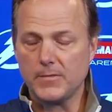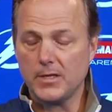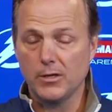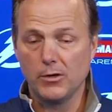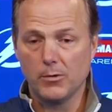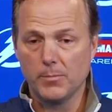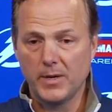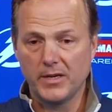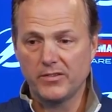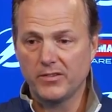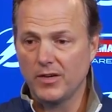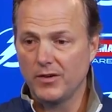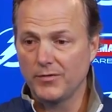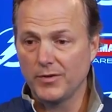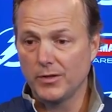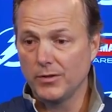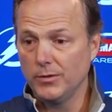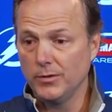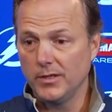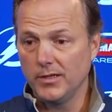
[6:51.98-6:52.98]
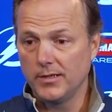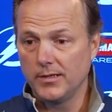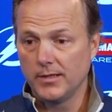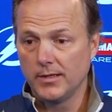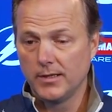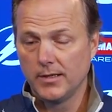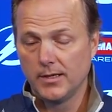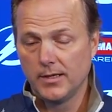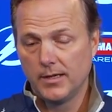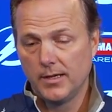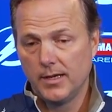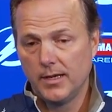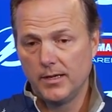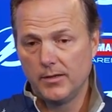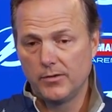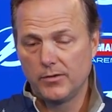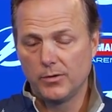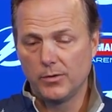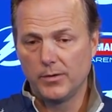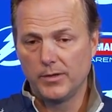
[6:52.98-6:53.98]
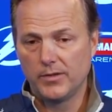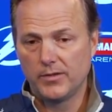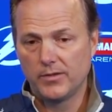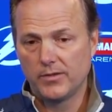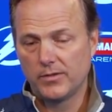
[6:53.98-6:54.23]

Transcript: know, myself included. And so I